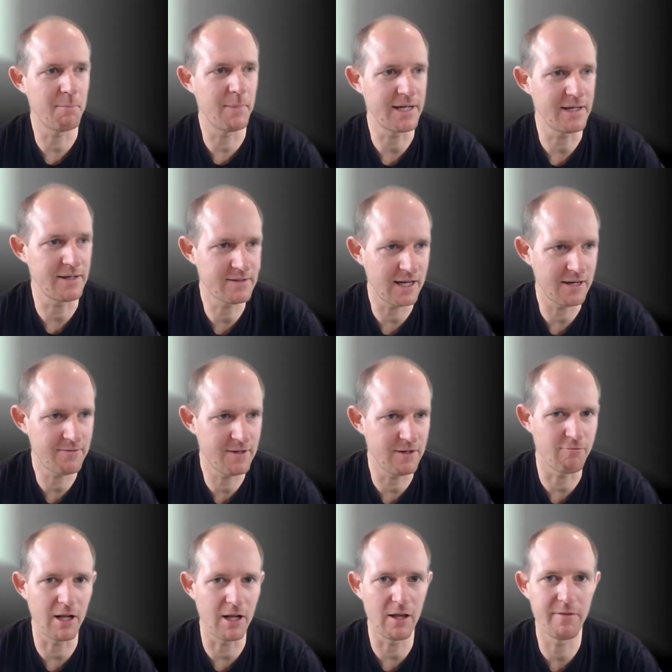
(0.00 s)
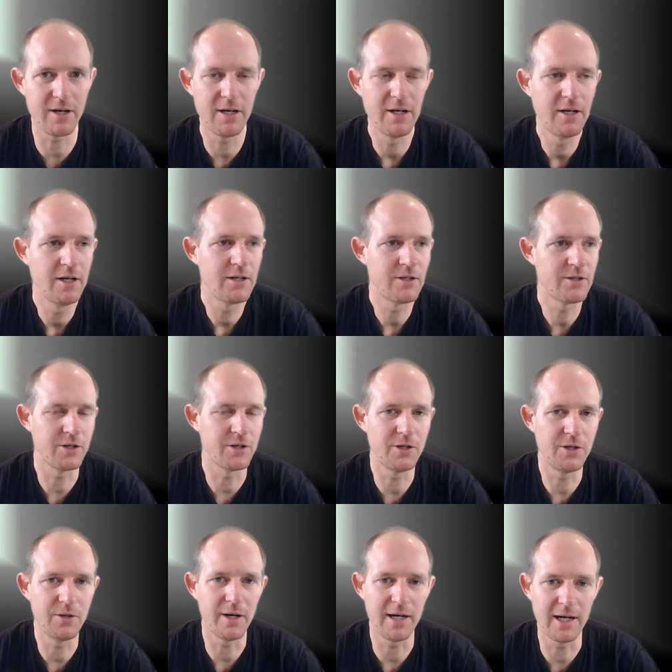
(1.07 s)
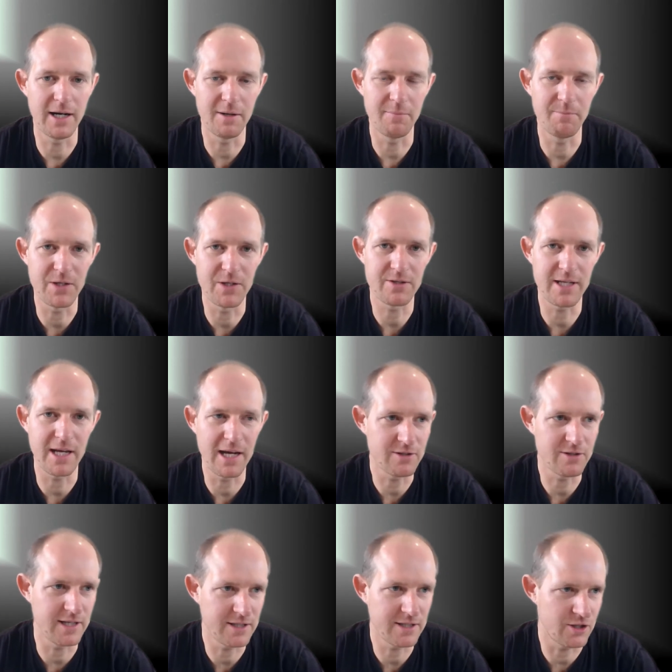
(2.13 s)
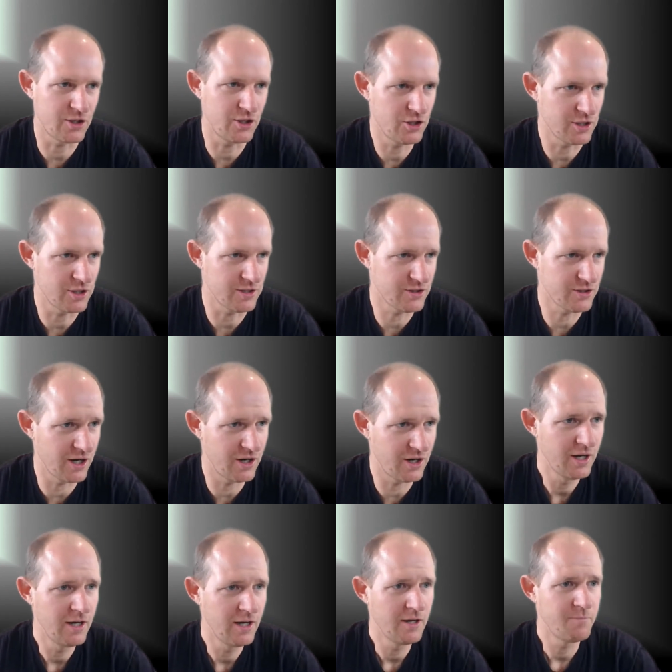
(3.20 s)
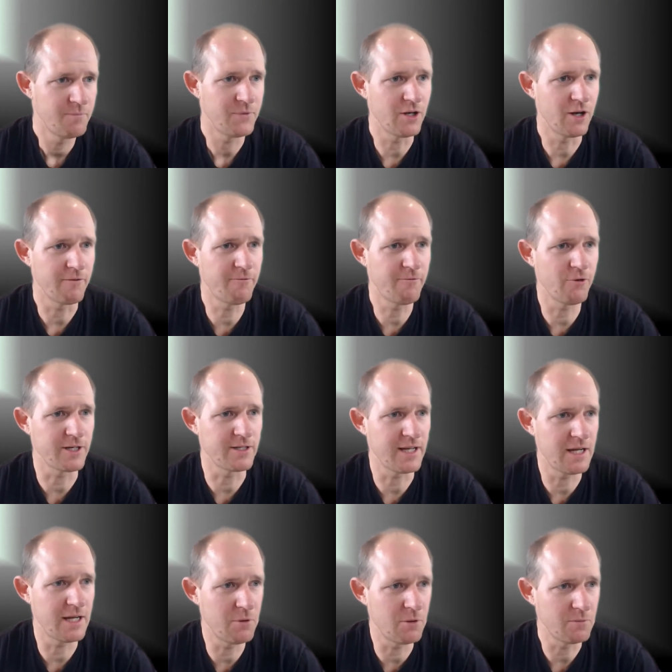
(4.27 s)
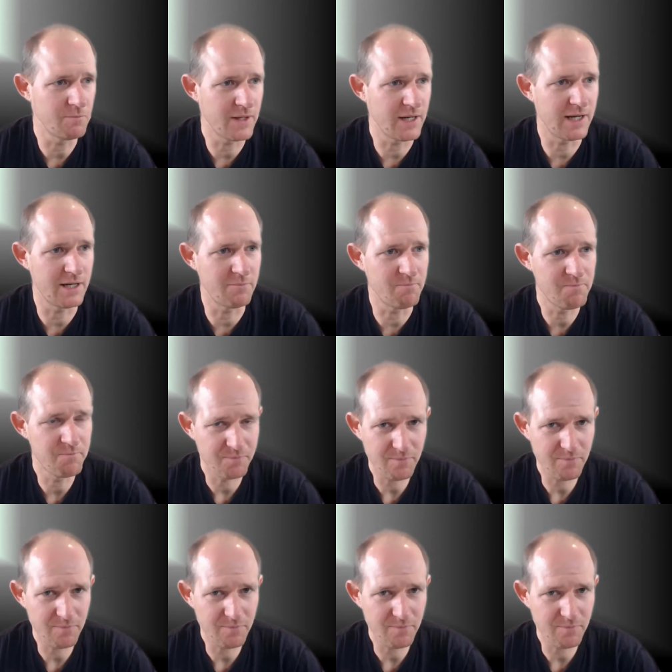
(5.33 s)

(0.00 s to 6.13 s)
making safety relevant to um, to sales and execution. So you know, for example, um,